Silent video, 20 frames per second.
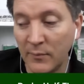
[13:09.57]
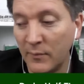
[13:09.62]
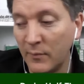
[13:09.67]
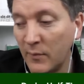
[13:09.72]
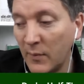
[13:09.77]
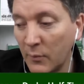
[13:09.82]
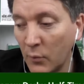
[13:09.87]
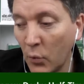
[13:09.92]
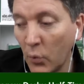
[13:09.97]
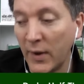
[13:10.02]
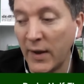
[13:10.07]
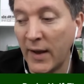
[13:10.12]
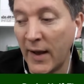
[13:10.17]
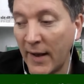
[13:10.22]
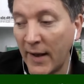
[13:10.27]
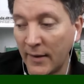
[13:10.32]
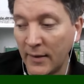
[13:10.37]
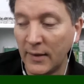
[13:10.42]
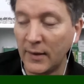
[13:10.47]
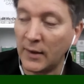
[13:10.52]
Obviously, I'm not
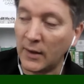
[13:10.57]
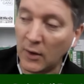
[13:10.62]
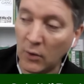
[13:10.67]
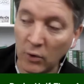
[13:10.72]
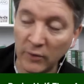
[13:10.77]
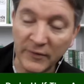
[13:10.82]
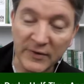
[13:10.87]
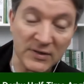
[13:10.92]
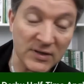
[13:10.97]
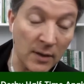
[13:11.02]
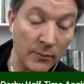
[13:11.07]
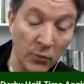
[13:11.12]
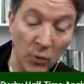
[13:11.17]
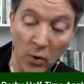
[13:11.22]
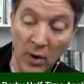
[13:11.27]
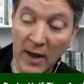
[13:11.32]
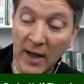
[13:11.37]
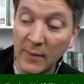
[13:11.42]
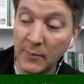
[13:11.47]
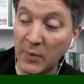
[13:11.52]
happy because of the
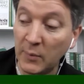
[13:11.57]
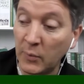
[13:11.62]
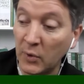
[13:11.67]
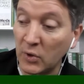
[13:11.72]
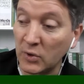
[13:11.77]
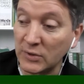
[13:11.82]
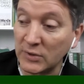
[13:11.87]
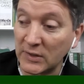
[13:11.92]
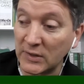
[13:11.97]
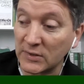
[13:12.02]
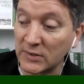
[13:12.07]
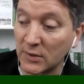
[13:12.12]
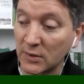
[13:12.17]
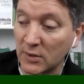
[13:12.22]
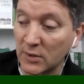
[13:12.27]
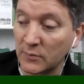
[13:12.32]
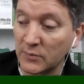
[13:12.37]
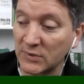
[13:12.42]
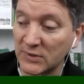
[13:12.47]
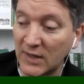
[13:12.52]
circumstances, but I'm
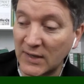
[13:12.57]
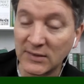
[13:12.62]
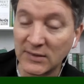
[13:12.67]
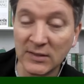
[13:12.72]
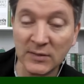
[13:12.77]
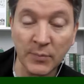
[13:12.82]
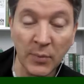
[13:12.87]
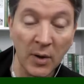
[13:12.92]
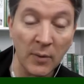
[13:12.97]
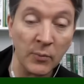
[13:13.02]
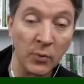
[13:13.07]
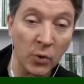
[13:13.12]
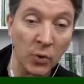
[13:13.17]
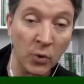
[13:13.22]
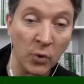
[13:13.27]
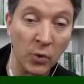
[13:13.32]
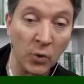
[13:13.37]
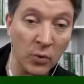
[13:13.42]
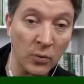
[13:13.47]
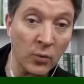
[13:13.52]
quite glad
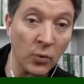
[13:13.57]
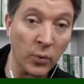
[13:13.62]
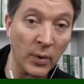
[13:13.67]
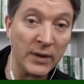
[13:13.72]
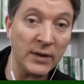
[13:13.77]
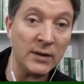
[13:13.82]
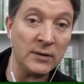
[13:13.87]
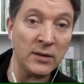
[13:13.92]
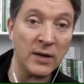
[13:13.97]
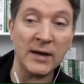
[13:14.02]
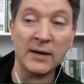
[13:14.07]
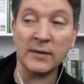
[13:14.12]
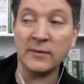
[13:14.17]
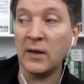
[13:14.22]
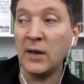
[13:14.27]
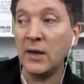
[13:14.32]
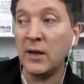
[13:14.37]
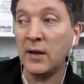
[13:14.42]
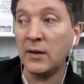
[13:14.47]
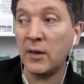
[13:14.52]
that we're getting a chance to
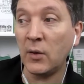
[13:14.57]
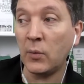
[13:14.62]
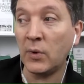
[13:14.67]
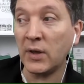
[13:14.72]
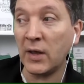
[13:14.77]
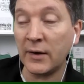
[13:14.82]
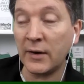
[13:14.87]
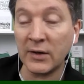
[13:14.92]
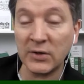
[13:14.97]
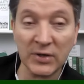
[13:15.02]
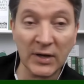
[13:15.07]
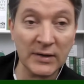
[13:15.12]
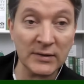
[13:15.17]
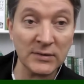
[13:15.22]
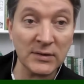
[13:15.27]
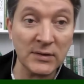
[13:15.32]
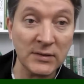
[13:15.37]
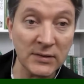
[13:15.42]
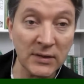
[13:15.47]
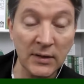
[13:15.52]
see Nawrocki
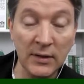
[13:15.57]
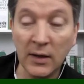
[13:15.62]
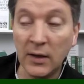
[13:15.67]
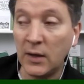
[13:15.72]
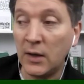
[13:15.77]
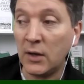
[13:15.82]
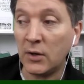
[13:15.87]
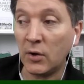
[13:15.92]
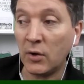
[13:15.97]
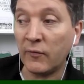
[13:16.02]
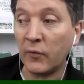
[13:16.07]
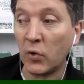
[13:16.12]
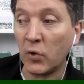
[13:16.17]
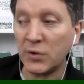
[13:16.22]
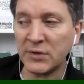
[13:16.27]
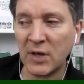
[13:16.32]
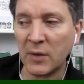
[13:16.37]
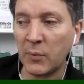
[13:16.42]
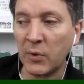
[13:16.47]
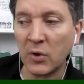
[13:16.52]
because you know what?
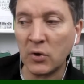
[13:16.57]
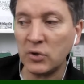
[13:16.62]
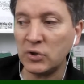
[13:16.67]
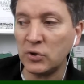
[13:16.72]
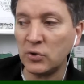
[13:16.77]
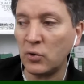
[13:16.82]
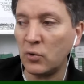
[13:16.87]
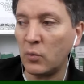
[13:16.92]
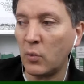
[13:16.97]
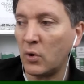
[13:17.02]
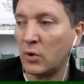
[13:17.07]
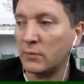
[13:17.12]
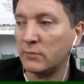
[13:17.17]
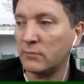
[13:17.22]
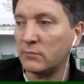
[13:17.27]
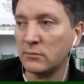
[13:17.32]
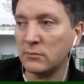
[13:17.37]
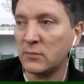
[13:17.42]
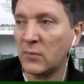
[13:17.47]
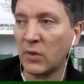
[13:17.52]
Throw him in.
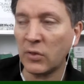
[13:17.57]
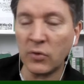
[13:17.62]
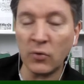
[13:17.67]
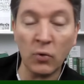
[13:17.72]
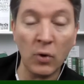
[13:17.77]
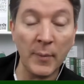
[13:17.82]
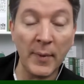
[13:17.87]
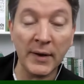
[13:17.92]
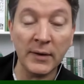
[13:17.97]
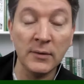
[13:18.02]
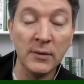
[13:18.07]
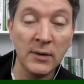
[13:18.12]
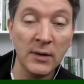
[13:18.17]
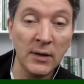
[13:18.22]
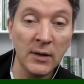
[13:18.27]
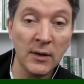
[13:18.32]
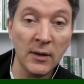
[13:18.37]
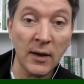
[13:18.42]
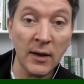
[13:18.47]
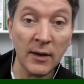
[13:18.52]
And if you're going to be
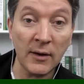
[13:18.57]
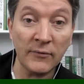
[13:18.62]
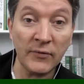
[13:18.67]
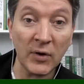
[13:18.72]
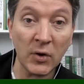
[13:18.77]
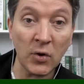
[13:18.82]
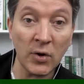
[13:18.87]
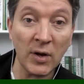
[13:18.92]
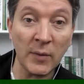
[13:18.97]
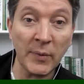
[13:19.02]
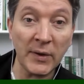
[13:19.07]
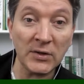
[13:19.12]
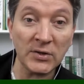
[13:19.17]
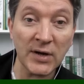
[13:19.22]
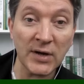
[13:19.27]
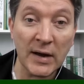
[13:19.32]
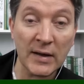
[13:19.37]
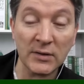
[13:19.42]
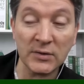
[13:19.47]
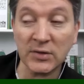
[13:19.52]
challenged and you come through this
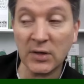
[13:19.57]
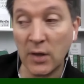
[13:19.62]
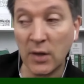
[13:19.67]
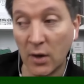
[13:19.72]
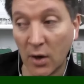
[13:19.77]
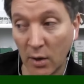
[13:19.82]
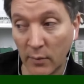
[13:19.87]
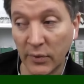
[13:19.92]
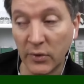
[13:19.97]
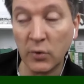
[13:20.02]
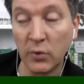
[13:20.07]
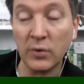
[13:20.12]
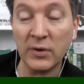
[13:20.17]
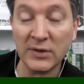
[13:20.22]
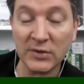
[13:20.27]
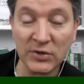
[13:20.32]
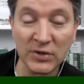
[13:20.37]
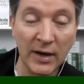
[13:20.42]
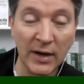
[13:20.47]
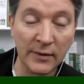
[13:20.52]
challenge today,
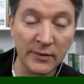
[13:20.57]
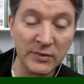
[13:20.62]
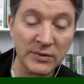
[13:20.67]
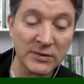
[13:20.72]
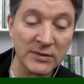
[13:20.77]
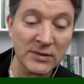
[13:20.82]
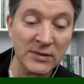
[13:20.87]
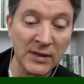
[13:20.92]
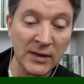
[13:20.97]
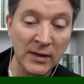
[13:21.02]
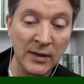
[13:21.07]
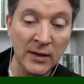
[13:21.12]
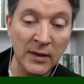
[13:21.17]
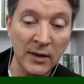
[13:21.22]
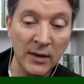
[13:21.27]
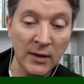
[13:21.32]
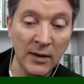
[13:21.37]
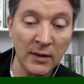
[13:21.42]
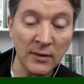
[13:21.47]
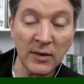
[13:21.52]
then we might just have another
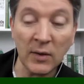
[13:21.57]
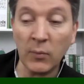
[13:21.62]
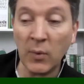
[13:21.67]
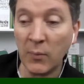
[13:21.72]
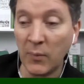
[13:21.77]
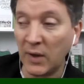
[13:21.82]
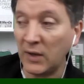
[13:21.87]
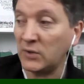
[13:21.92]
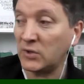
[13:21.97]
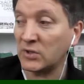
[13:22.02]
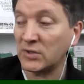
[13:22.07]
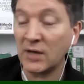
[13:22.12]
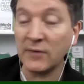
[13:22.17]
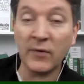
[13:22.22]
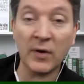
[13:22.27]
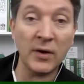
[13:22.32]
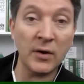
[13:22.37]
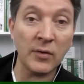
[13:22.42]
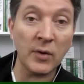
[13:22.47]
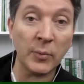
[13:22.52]
player on our hands.
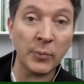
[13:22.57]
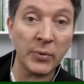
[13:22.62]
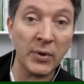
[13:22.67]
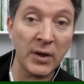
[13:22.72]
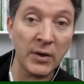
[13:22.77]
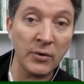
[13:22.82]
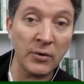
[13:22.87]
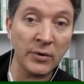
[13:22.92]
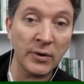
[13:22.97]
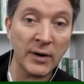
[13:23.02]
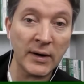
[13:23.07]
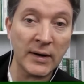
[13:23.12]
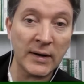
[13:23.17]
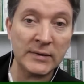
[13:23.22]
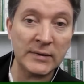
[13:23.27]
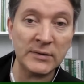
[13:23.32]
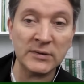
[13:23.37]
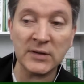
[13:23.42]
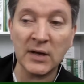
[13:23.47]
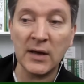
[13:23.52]
I know we've all been
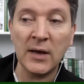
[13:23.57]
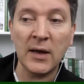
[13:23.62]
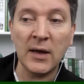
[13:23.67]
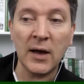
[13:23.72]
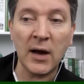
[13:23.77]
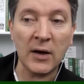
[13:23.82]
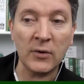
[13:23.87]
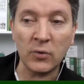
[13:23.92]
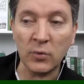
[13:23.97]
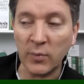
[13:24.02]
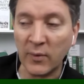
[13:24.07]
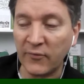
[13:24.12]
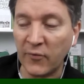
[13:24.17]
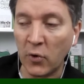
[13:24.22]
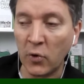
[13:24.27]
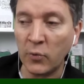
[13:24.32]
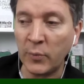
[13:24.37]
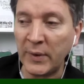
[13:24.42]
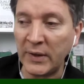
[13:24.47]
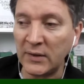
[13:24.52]
disappointed with the
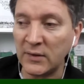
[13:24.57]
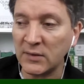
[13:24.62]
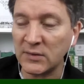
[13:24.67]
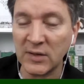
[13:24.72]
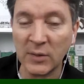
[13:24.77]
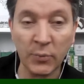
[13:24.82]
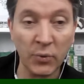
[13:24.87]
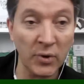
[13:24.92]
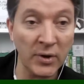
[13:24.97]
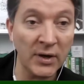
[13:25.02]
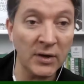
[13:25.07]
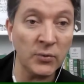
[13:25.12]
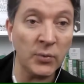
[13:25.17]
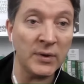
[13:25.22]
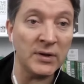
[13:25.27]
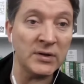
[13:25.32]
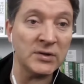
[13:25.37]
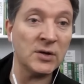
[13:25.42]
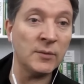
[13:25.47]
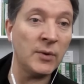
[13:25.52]
summer transfer
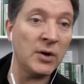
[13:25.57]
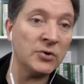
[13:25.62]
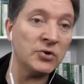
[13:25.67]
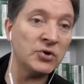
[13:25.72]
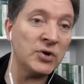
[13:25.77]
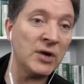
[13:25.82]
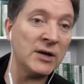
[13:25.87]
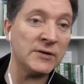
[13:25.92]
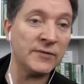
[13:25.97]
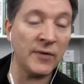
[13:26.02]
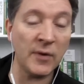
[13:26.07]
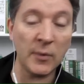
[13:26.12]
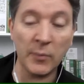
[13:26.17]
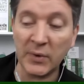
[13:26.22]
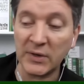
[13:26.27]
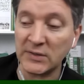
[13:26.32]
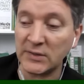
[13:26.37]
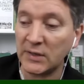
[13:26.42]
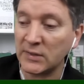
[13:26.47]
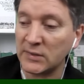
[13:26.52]
business. Palma
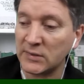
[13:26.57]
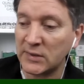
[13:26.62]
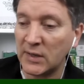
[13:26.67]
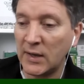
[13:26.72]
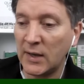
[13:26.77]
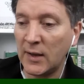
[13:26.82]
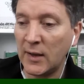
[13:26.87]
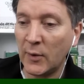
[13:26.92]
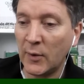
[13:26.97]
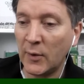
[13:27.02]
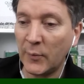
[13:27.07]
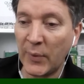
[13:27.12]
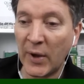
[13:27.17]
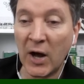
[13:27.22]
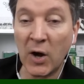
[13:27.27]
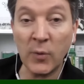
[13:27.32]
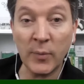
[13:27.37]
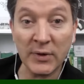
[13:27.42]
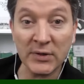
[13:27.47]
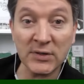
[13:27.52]
seems to be the shining light at
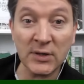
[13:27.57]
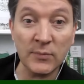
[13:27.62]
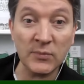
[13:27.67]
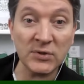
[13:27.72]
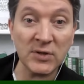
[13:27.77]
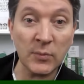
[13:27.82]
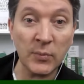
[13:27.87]
the moment.